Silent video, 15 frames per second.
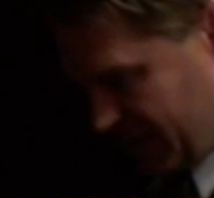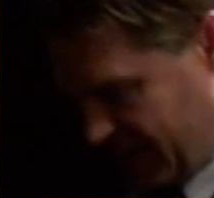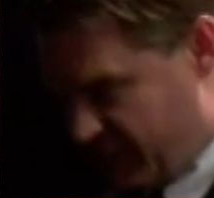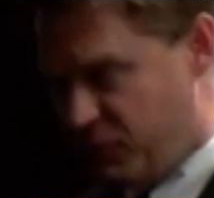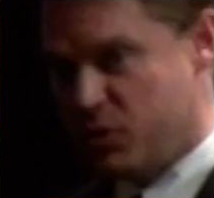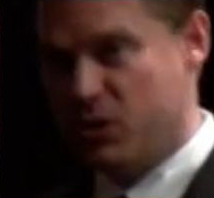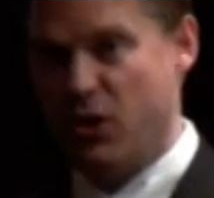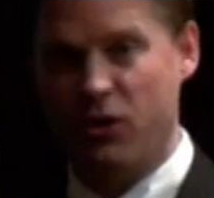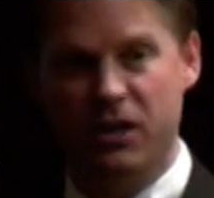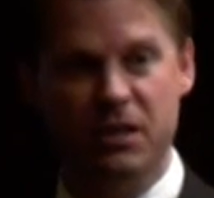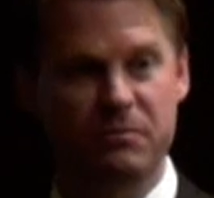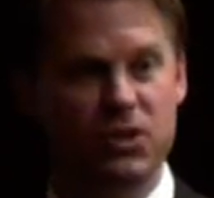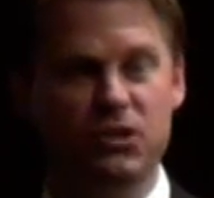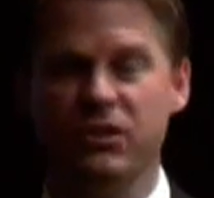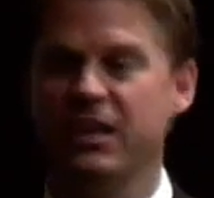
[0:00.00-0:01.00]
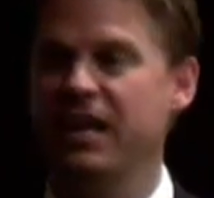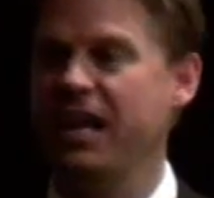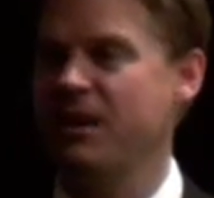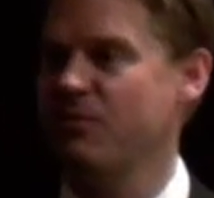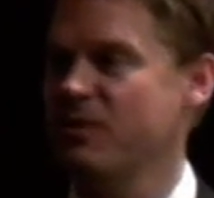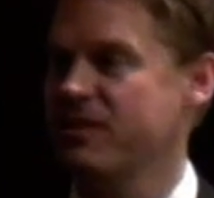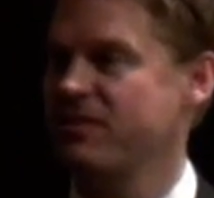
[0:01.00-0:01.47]
If you don't
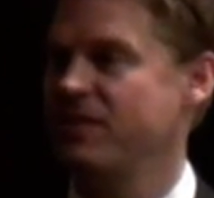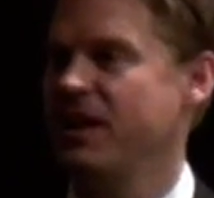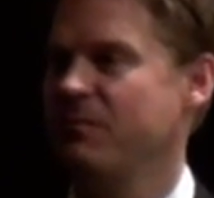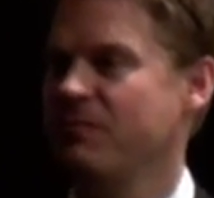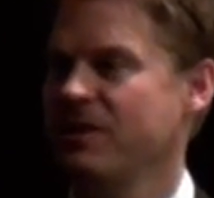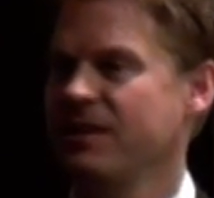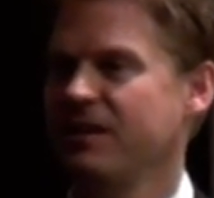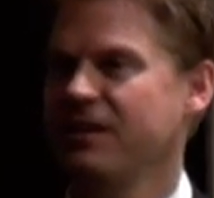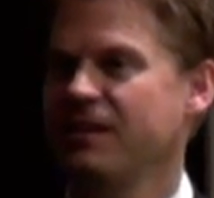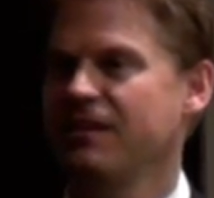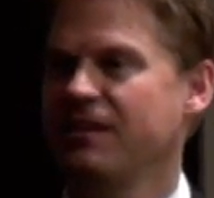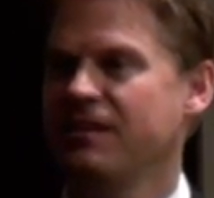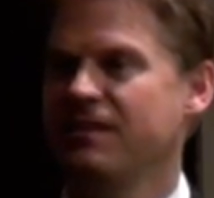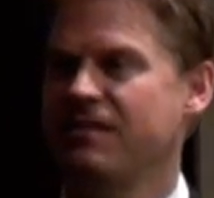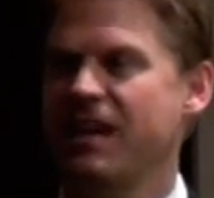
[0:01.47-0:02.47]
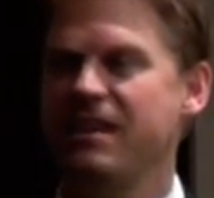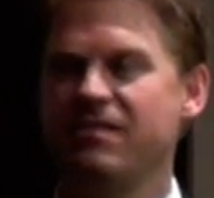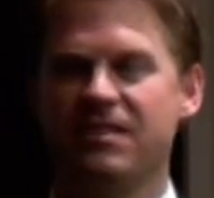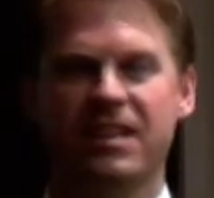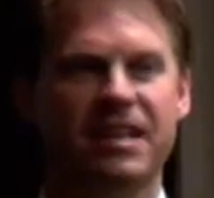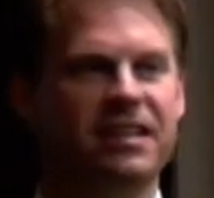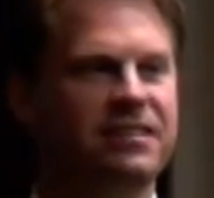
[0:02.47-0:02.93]
communicate with them, they
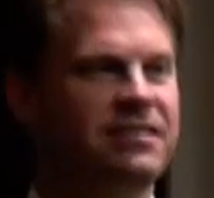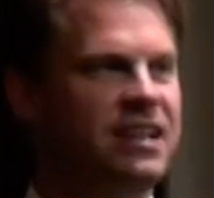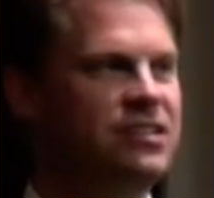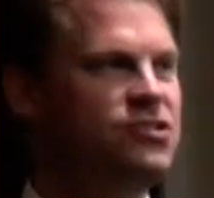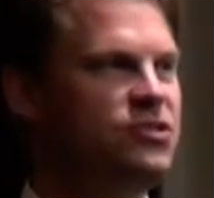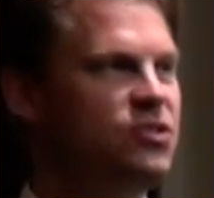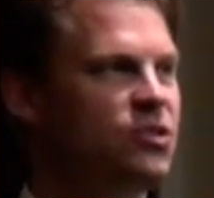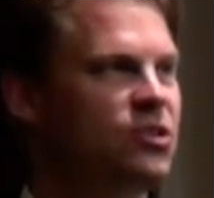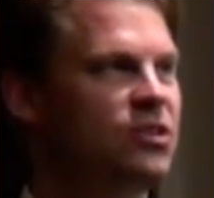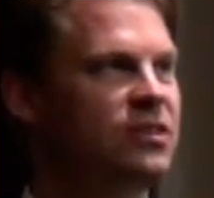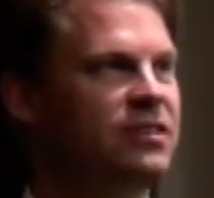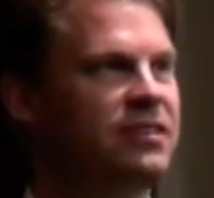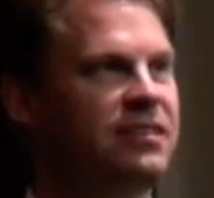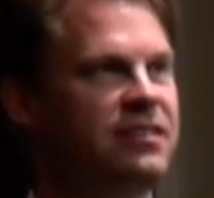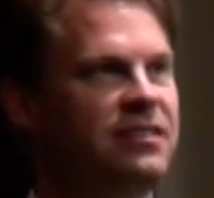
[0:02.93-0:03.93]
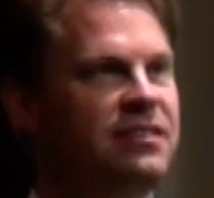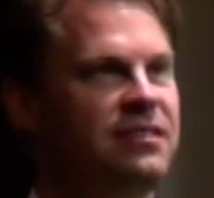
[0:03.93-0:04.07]
think that you're